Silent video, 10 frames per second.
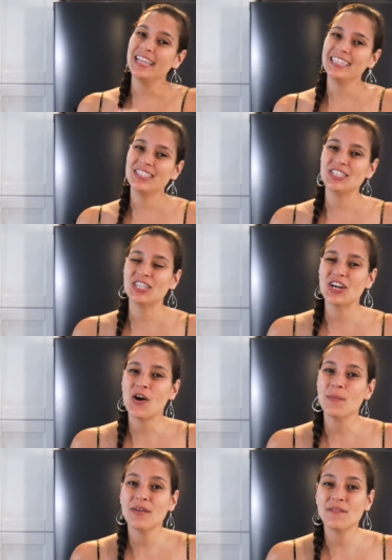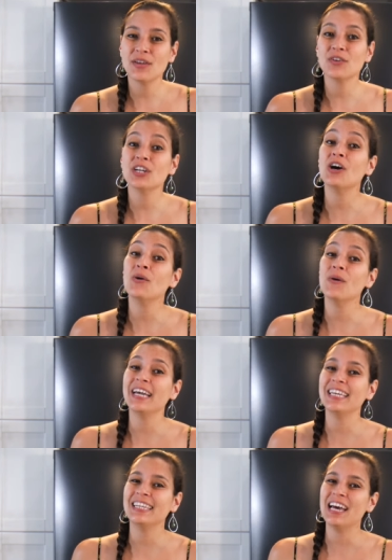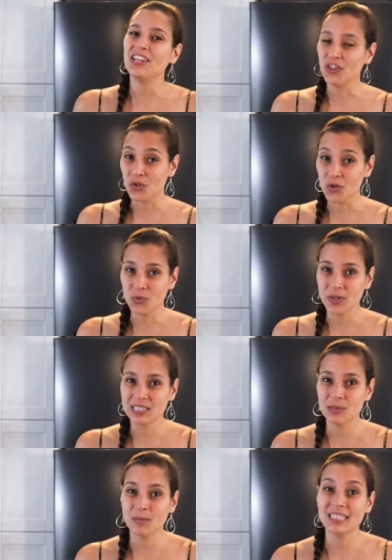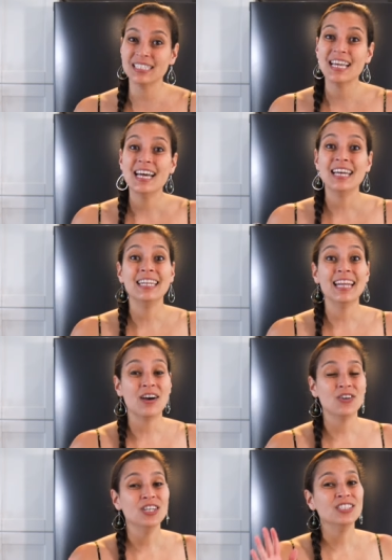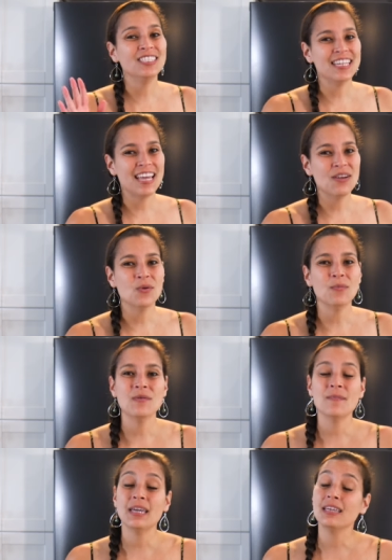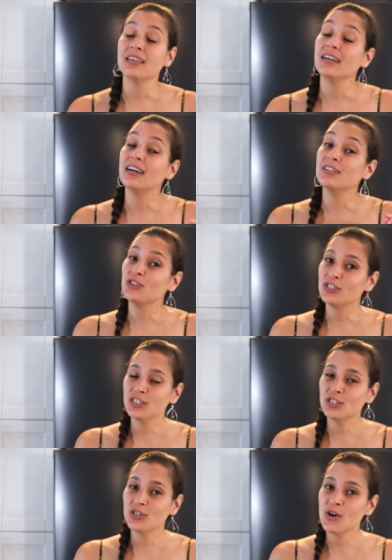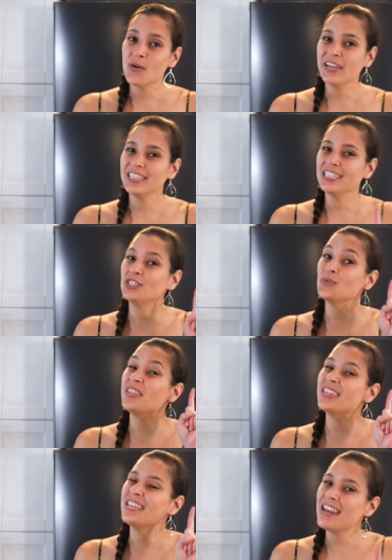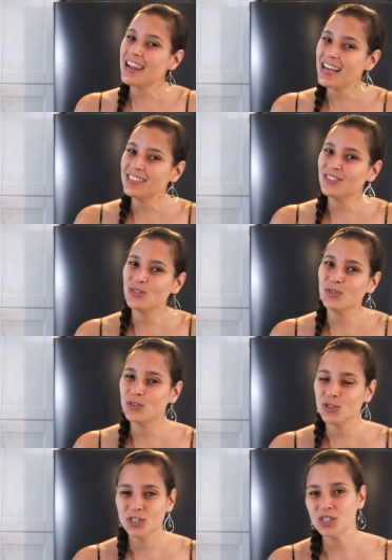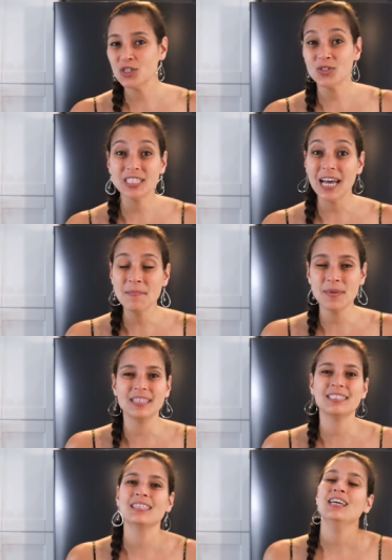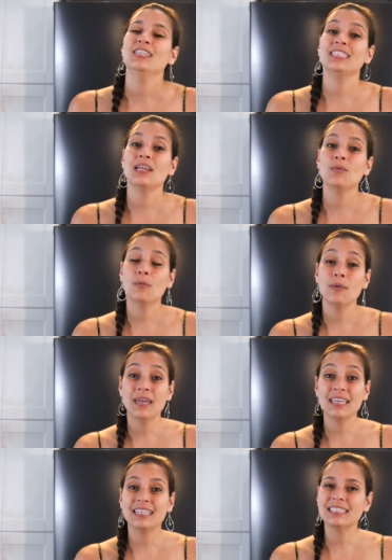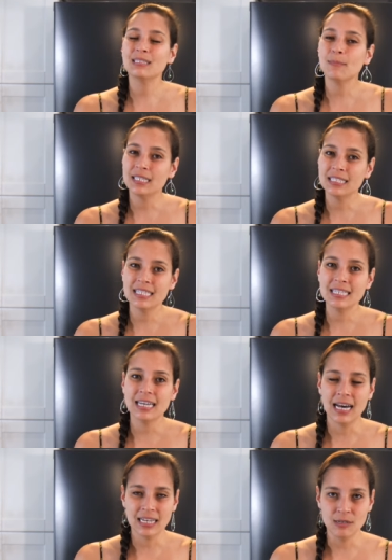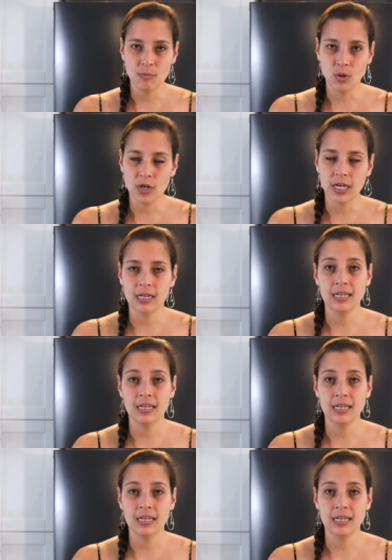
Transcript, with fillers: I like to share all my favorite Hawaiian and local recipes. Now, today we'll be making a traditional Hawaiian dish with not so traditional toppings. Today we'll be making spicy ahi poke.